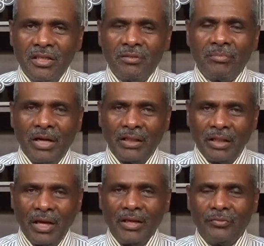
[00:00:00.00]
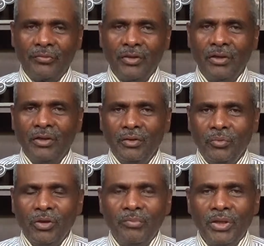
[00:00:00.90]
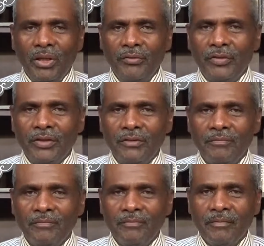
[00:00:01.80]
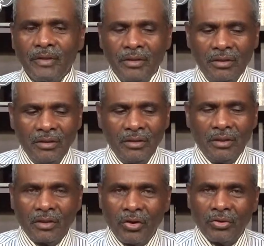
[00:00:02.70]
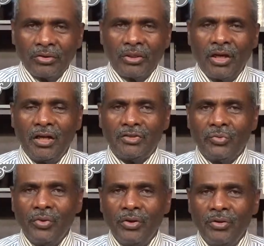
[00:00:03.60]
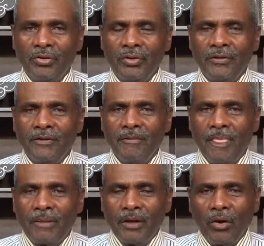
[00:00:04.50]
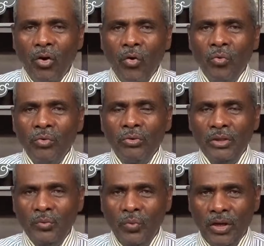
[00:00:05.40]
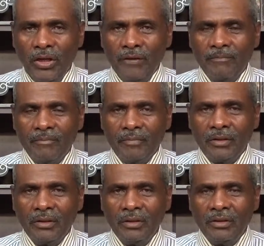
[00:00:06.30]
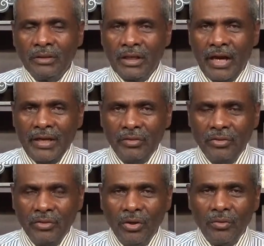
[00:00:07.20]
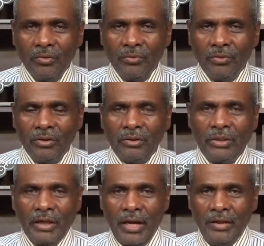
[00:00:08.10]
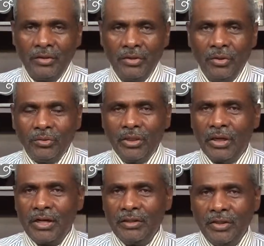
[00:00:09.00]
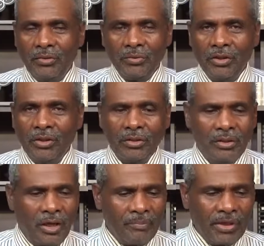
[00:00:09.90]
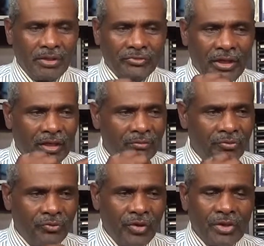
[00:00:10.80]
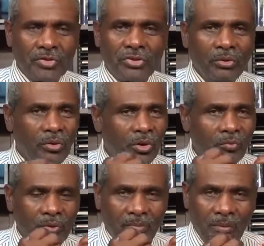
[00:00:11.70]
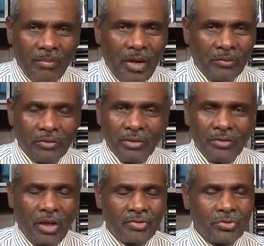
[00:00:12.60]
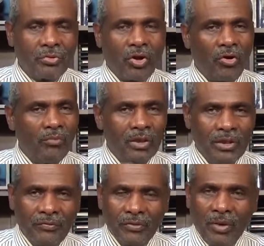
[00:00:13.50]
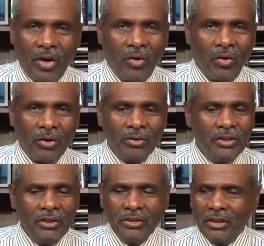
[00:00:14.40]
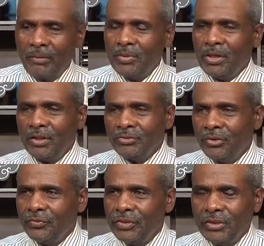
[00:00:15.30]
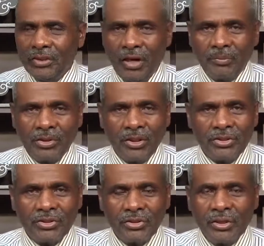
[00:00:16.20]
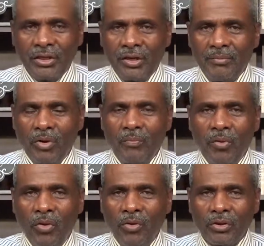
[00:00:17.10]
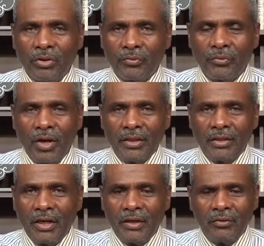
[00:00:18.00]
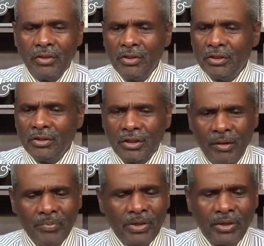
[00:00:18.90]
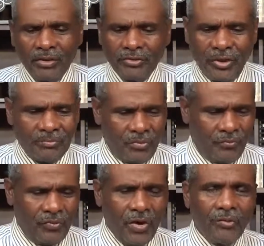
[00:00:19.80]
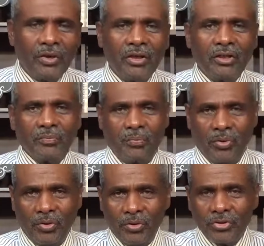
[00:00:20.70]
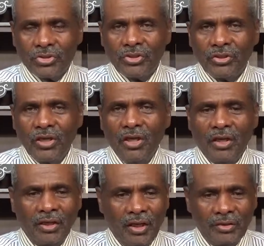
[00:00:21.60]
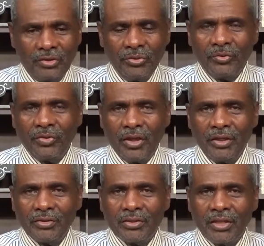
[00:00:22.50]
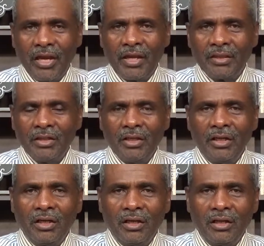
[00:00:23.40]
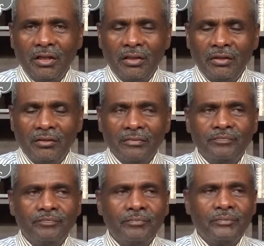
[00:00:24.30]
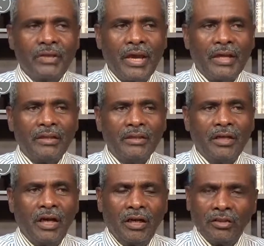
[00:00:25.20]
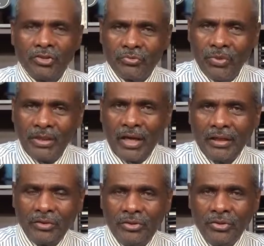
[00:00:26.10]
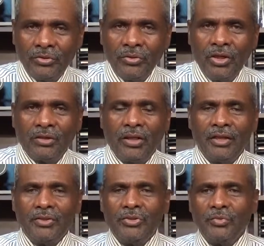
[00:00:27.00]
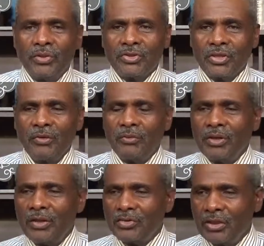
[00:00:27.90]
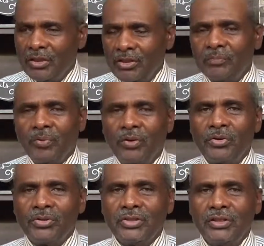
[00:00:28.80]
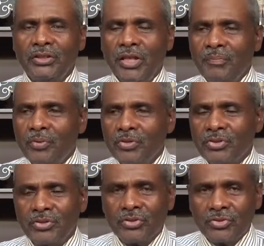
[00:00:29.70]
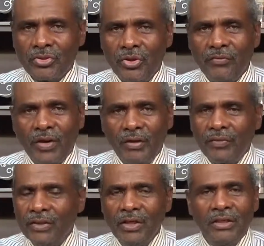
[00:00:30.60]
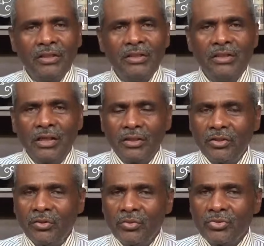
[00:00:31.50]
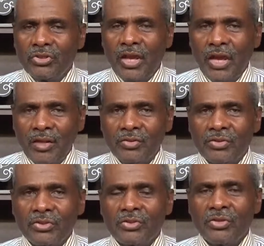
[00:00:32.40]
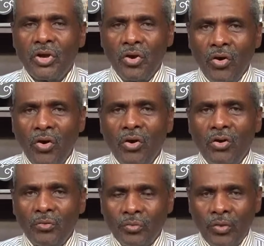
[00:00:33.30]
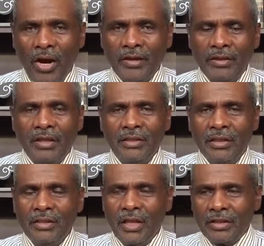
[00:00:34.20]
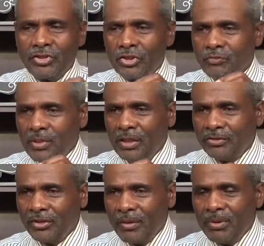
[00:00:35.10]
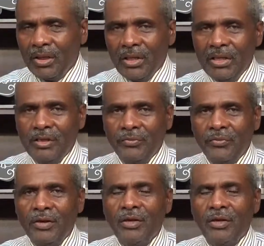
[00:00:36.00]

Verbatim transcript: in my life. Well, beloved, according to God's word, the only way that I know that I know that I know not because I confess the Lord with my mouth and I so-called believe in my heart. Not because of the denomination that I'm a part of right now. Not because I'm a very good person and I do things that uh, that others may not do that you would say well that's a good person and that person deserve heaven none of those answers are right and not just because I believe